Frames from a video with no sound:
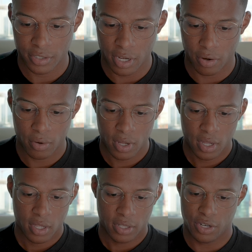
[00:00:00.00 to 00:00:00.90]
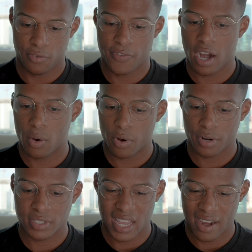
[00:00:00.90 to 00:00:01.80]
So they do
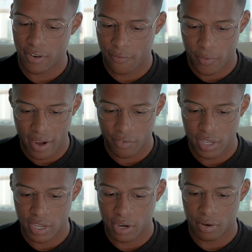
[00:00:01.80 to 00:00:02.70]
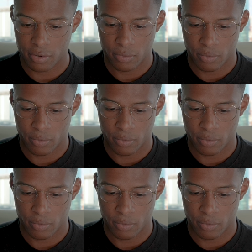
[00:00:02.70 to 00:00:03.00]
fireworks every every year